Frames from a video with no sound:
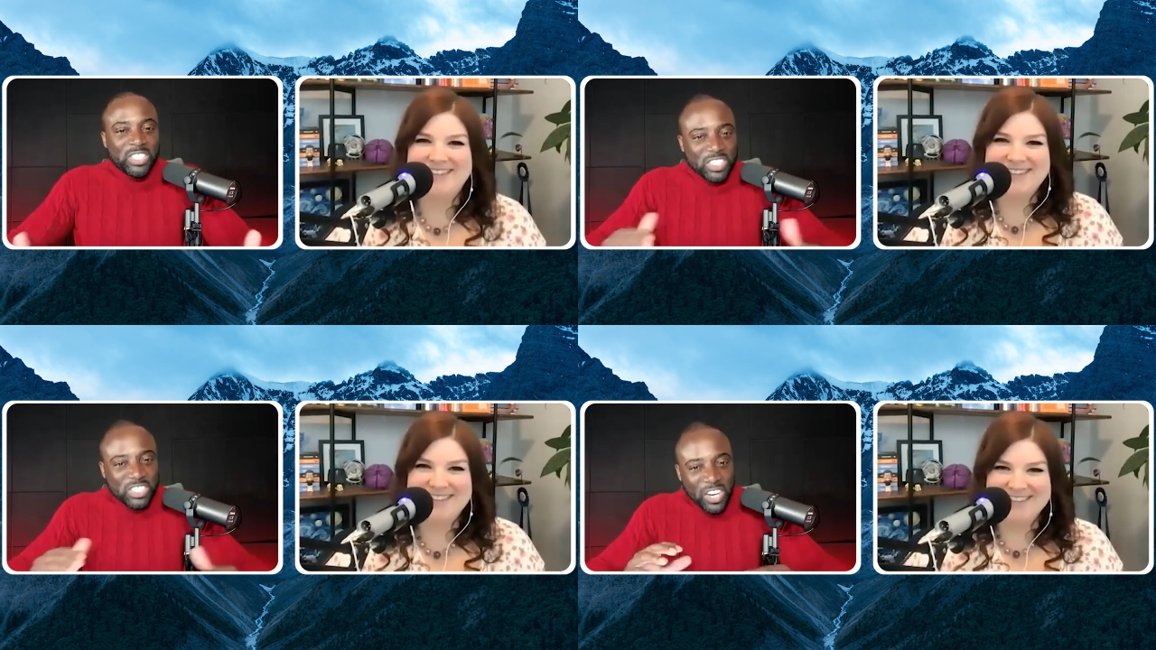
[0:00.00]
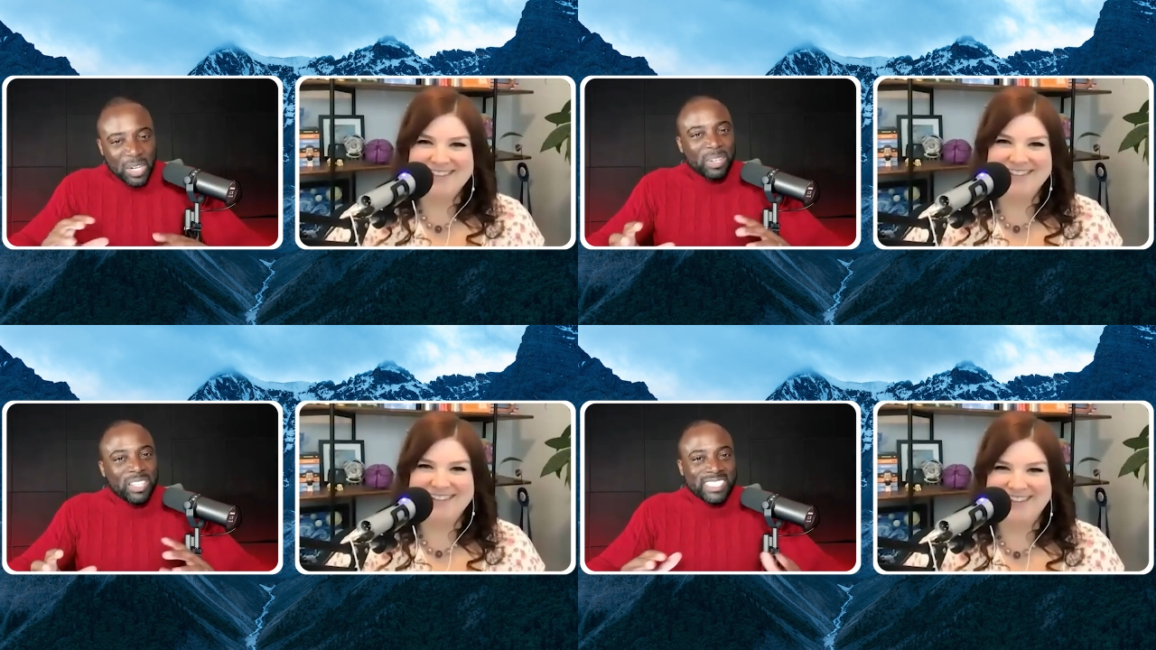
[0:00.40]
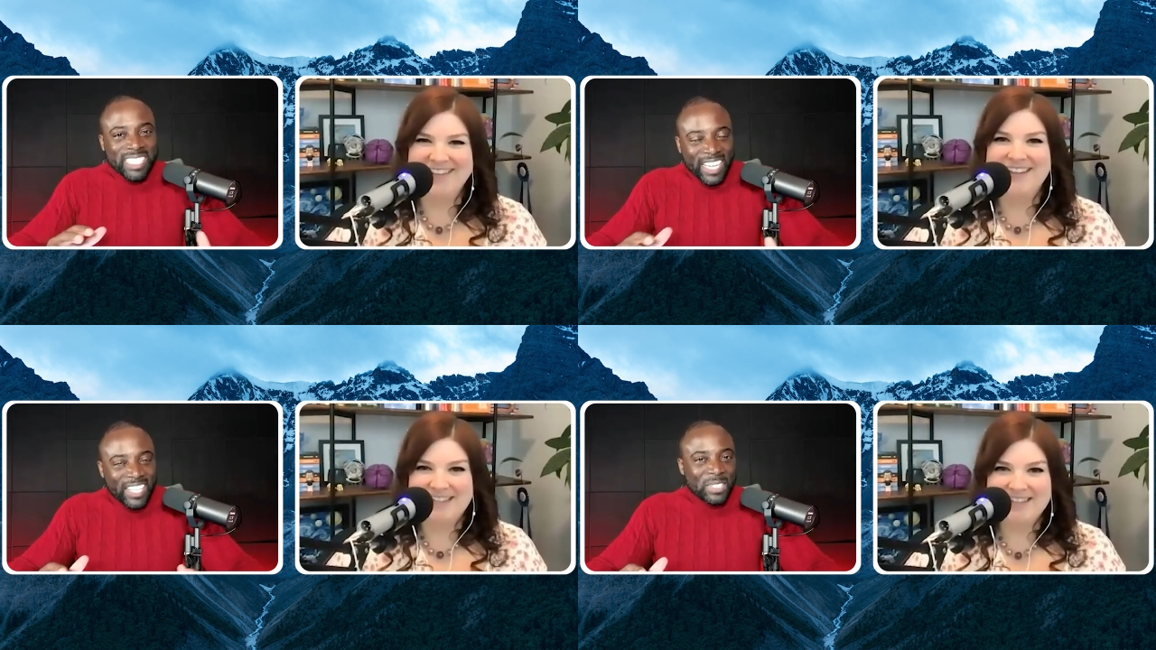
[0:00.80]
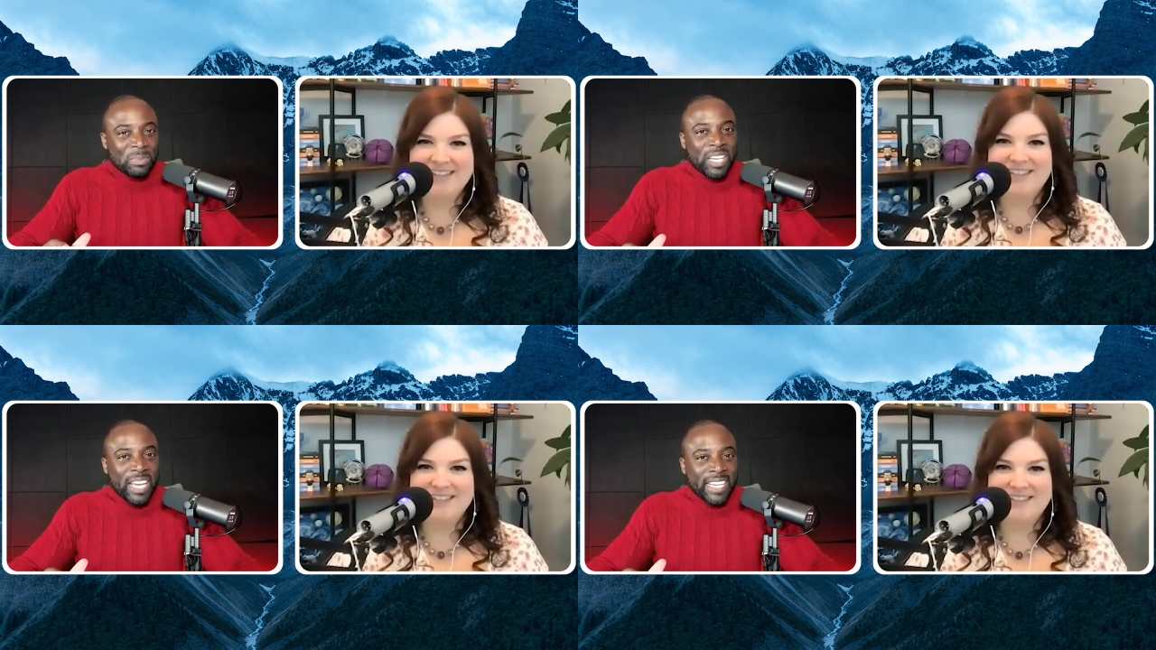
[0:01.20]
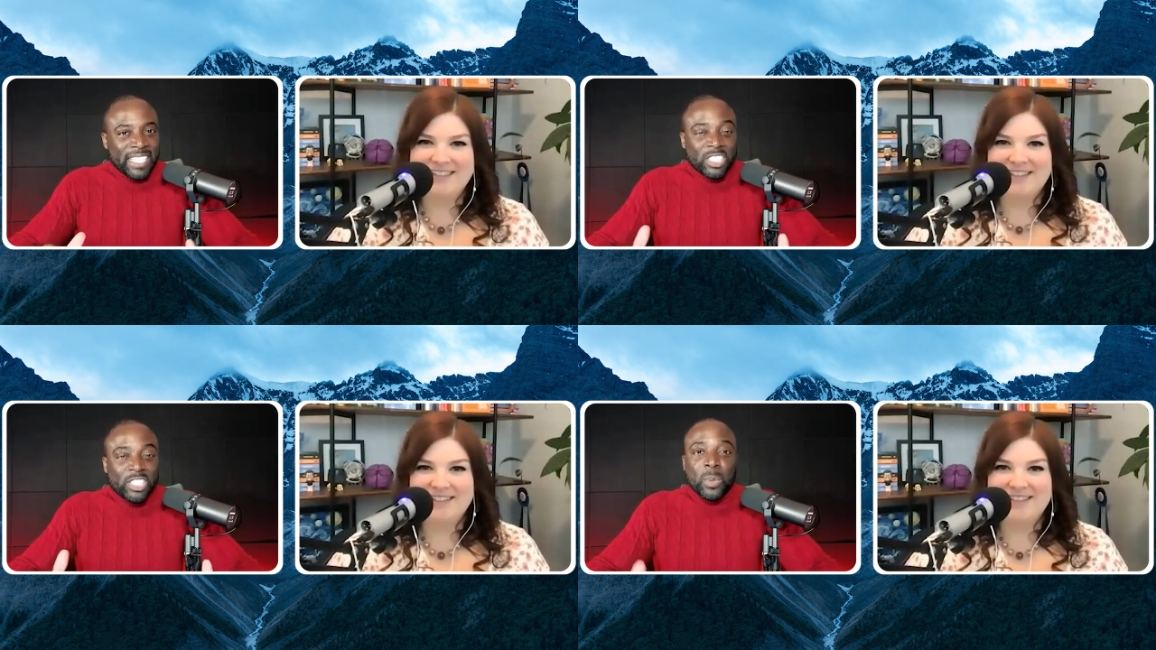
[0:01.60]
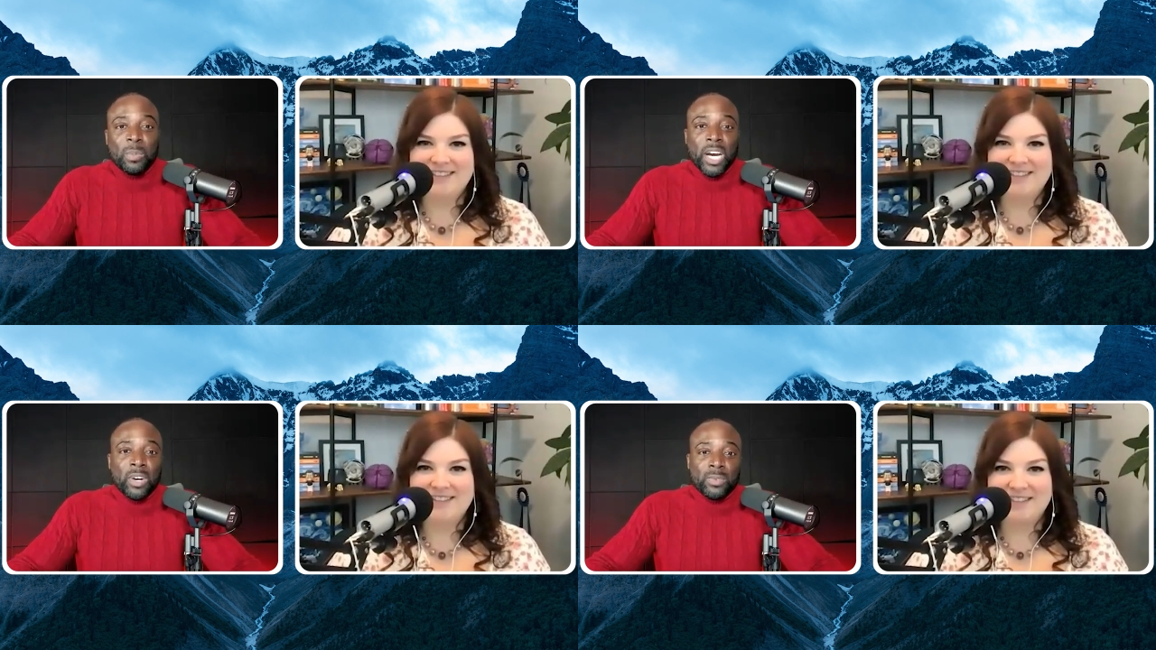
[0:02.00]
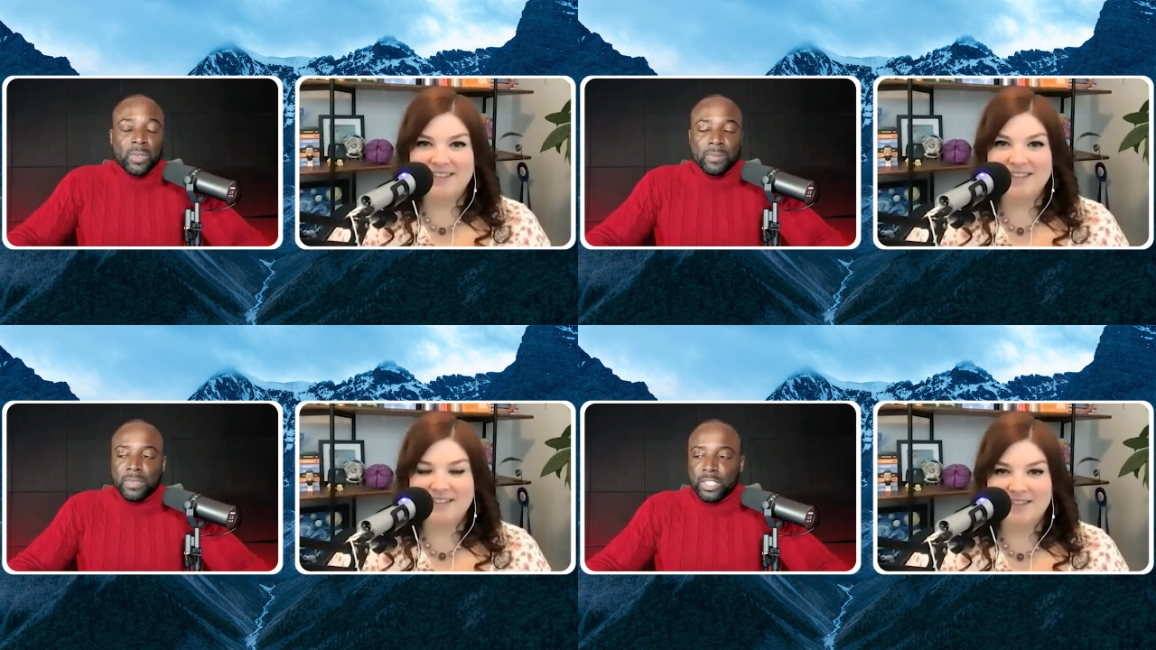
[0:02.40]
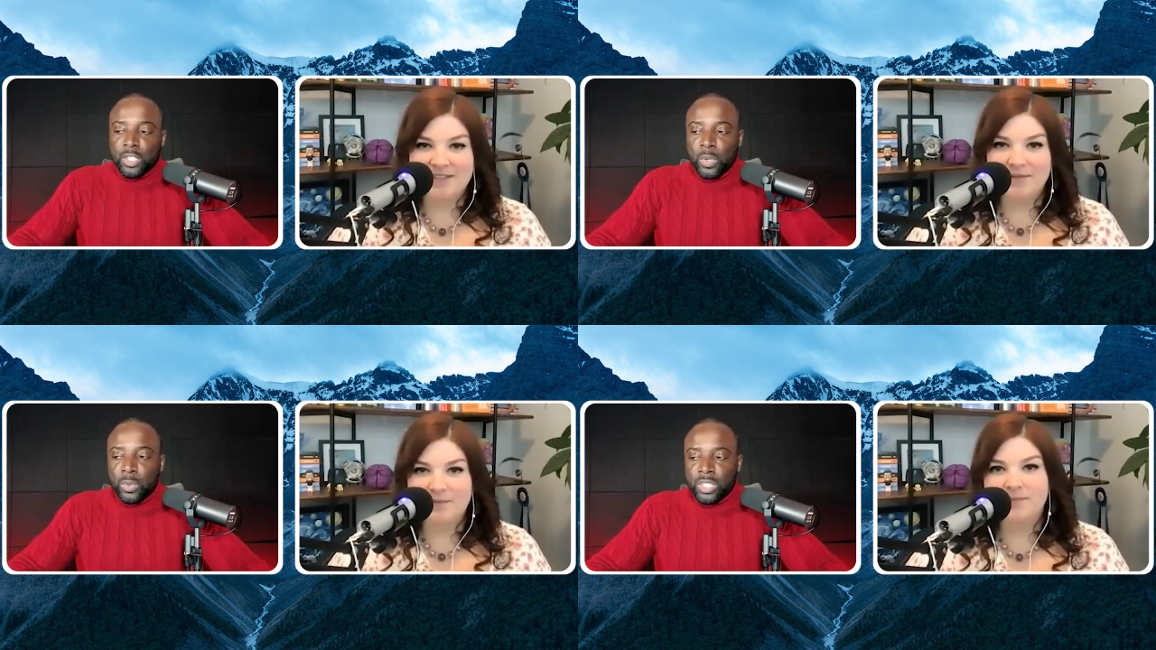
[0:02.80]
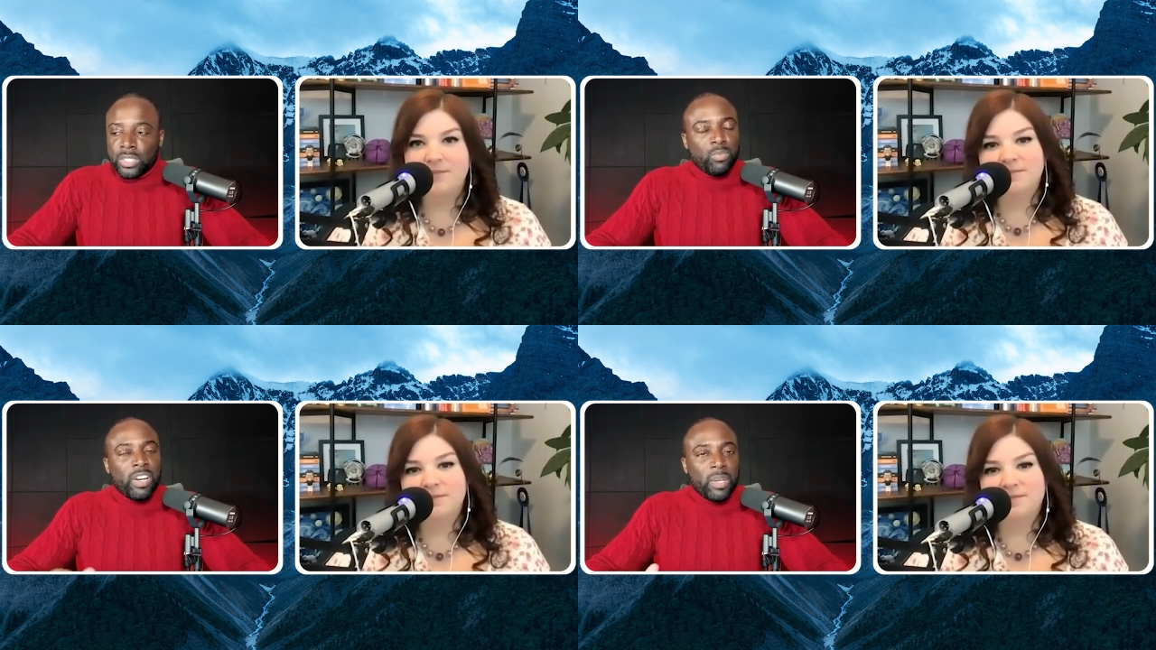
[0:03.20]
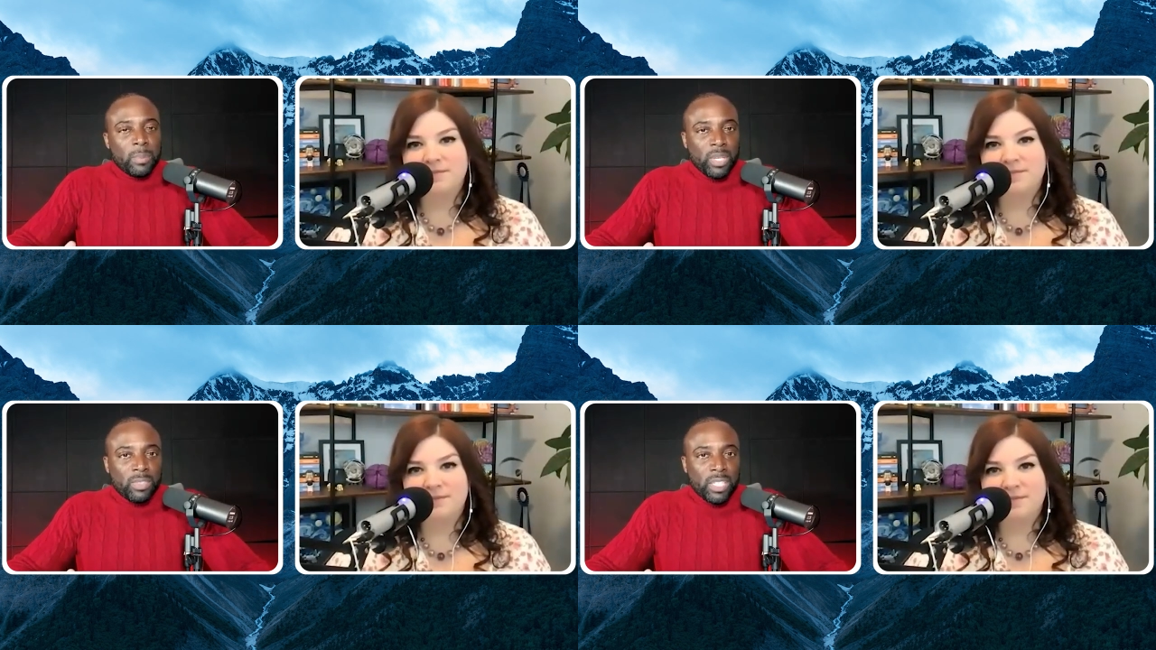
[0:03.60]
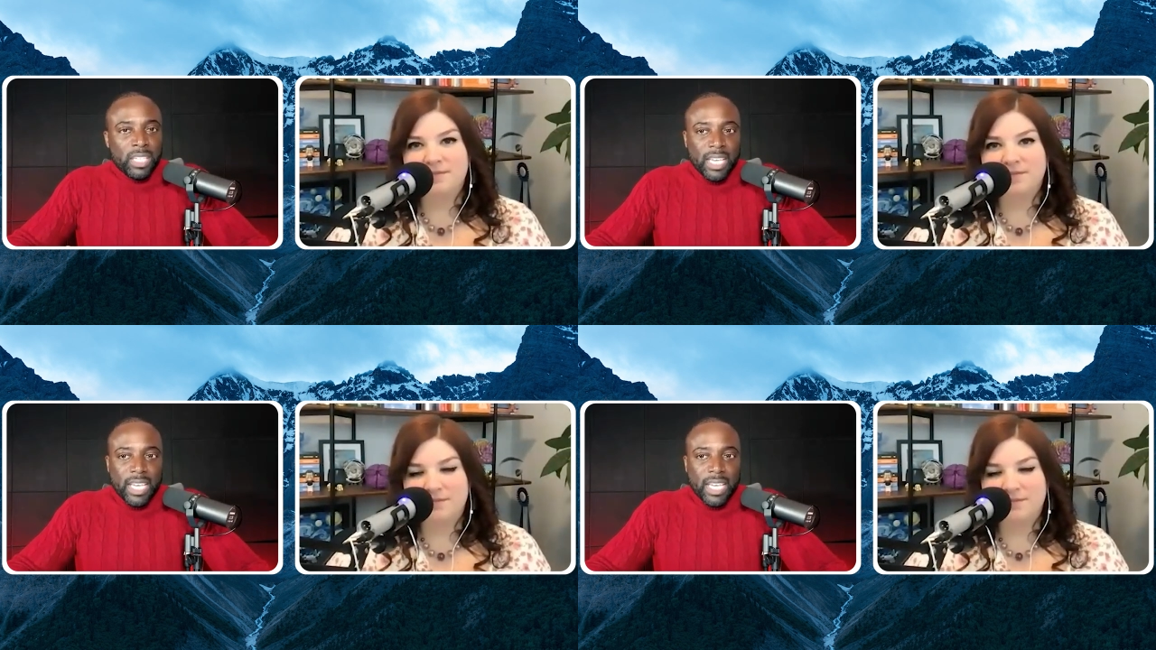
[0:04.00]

Speaker 1: just talking about the psychology behind it. It's so powerful. So, just very briefly,